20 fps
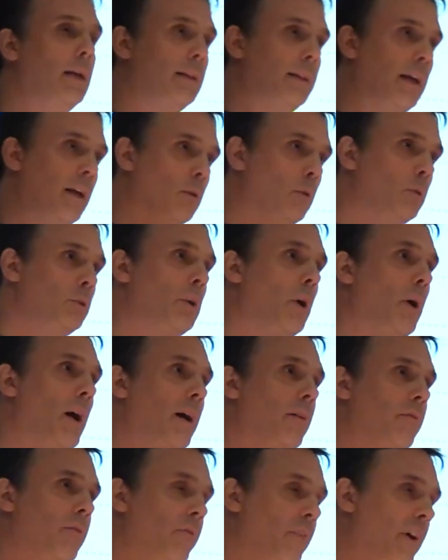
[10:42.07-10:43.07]
they also
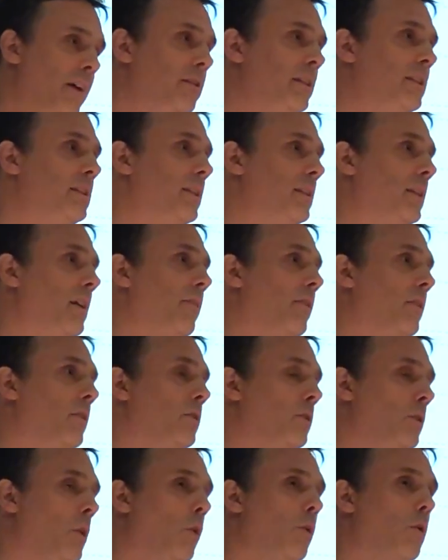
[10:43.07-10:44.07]
have very
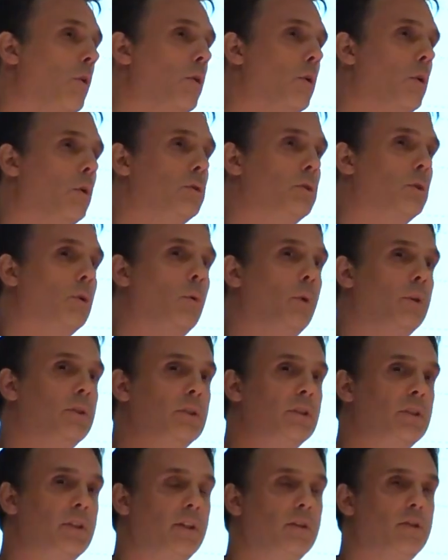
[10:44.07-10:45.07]
significant knock-on
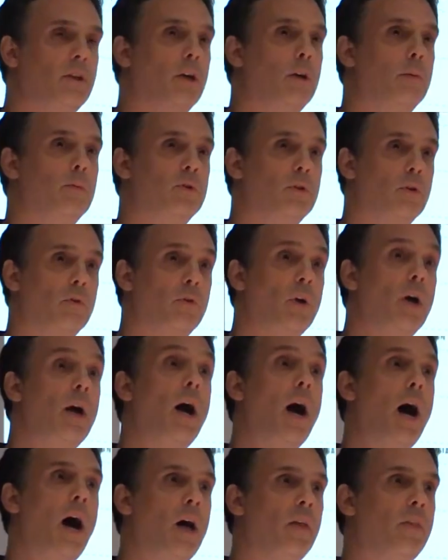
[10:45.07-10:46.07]
consequences in terms of
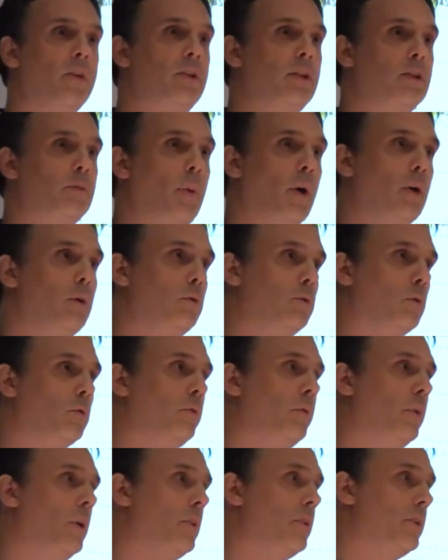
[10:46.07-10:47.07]
other disposals
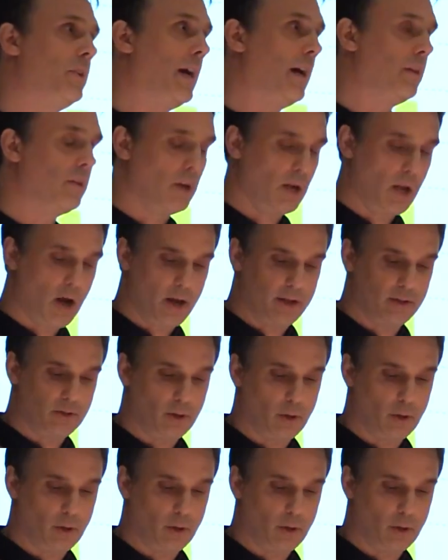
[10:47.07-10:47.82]
further down the line.